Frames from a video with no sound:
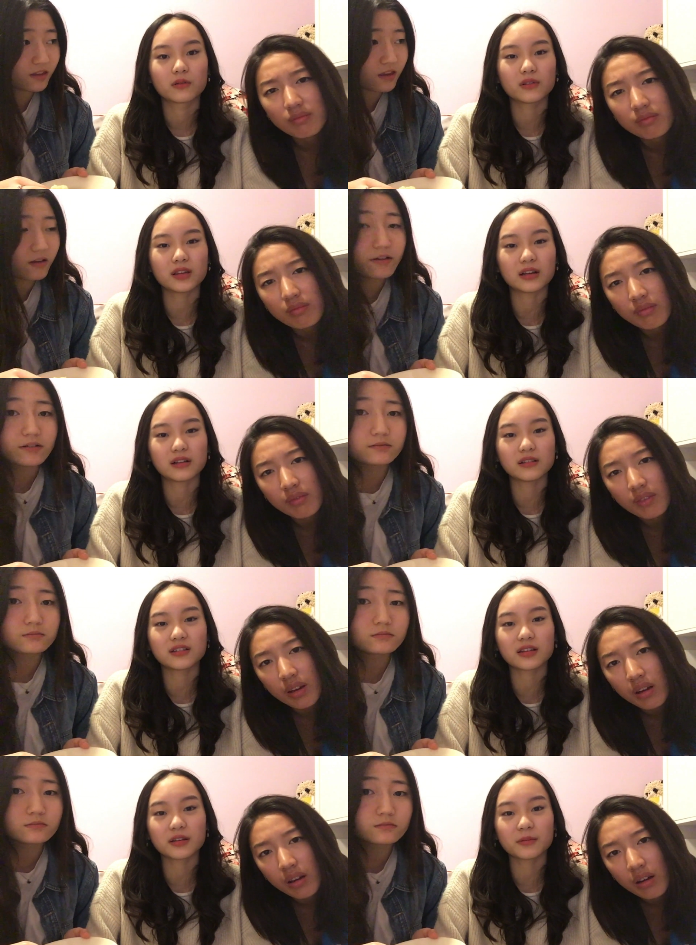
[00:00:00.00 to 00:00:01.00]
Speaker 1: What the hell?
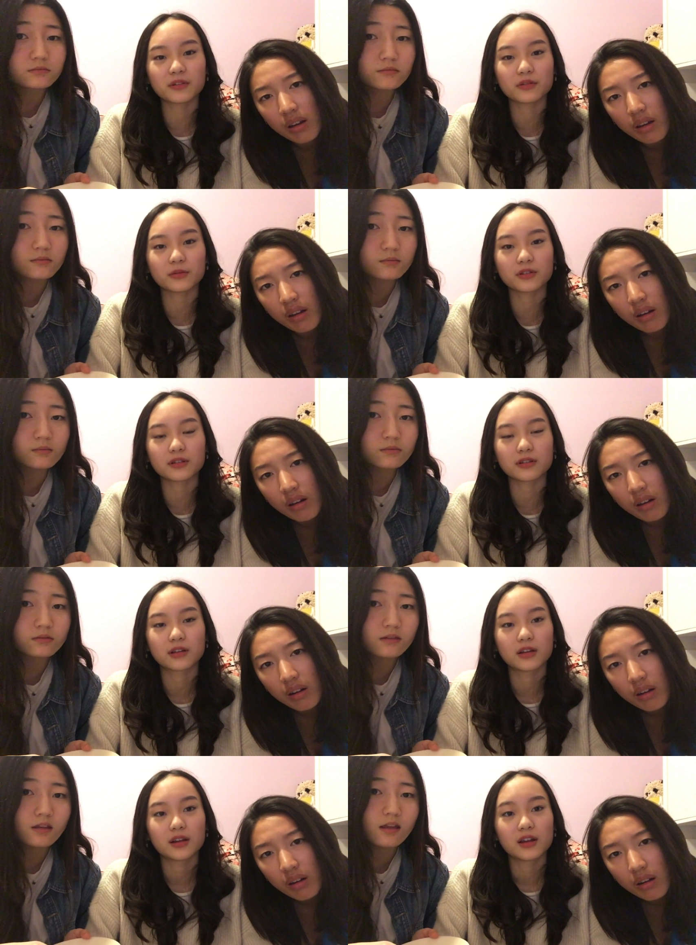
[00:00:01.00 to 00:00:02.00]
He's sending me so much.
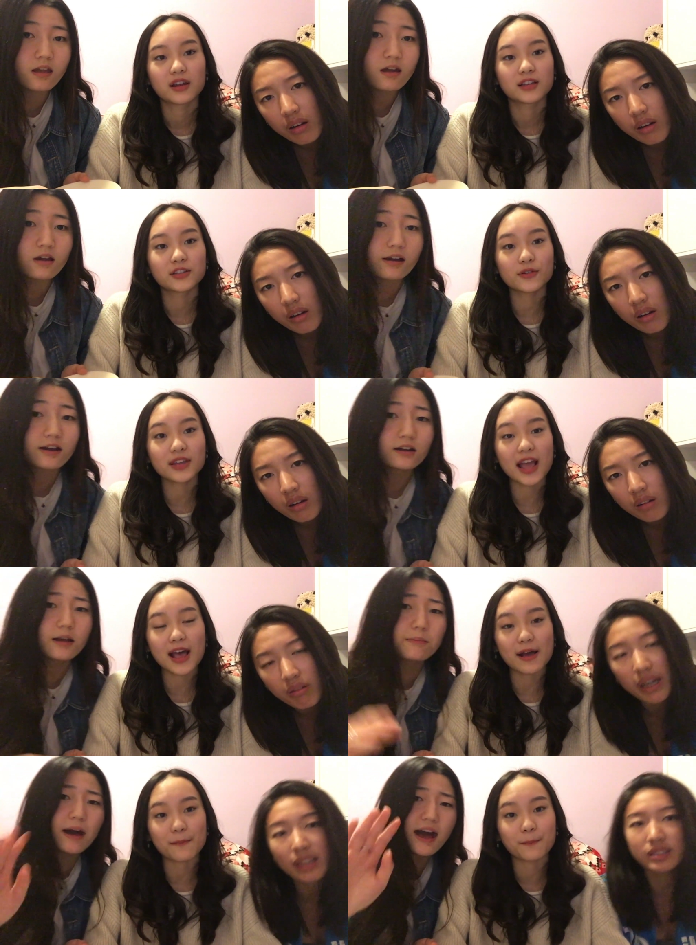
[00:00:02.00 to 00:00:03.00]
So
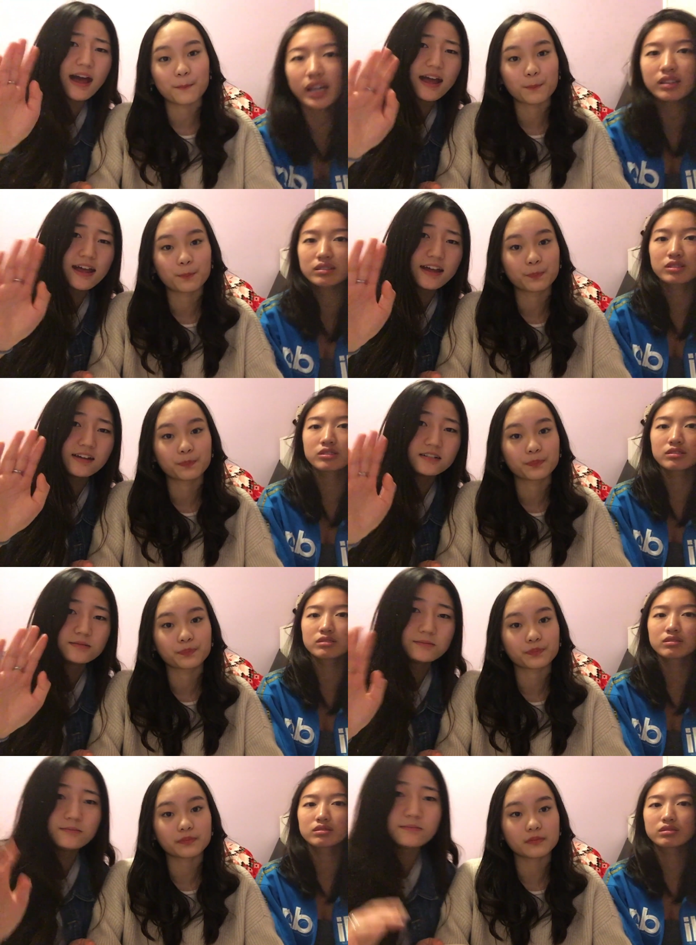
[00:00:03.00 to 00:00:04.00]
yeah. Wait, is that
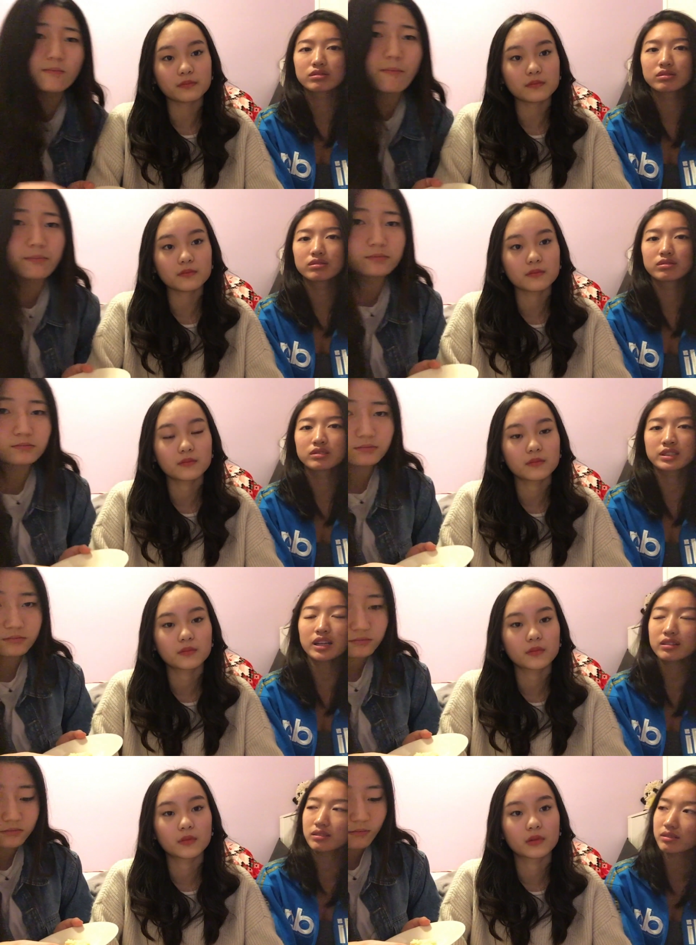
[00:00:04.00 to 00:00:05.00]
who? Is
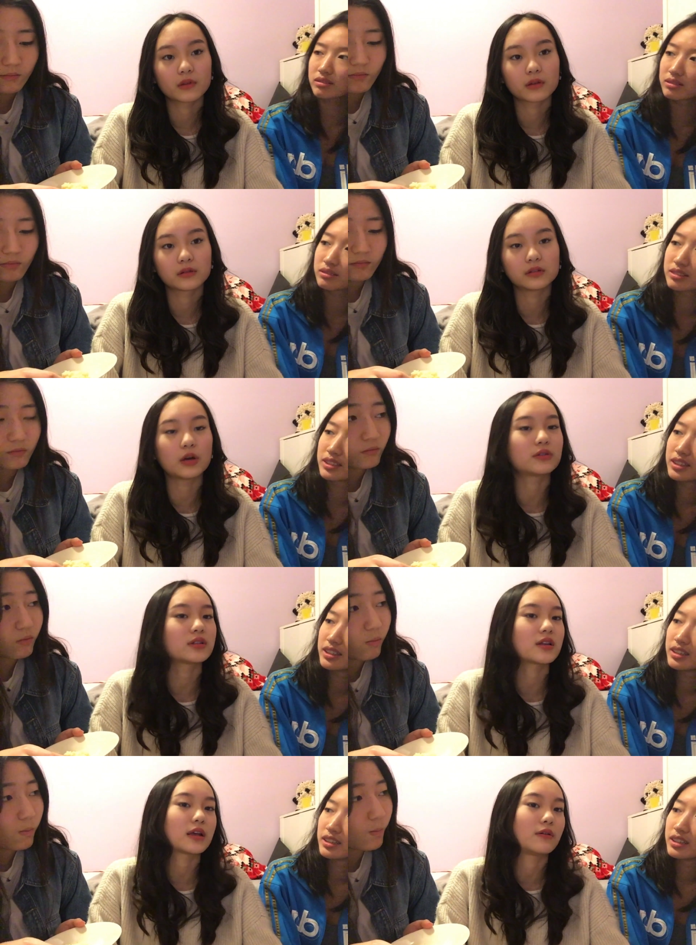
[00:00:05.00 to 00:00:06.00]
that? No, it's
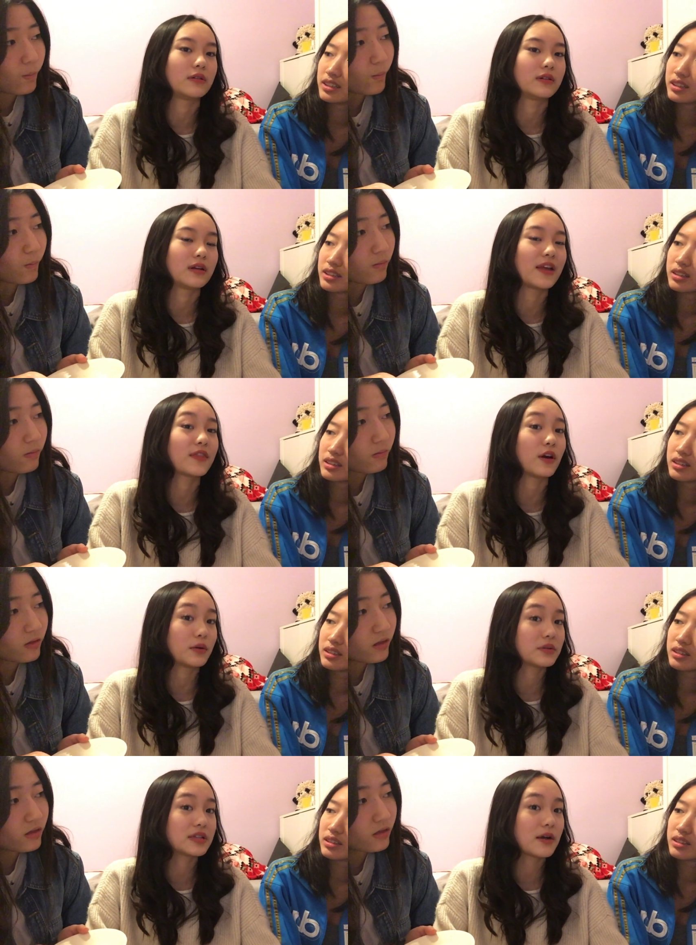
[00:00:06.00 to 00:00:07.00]
not that one. I thought it was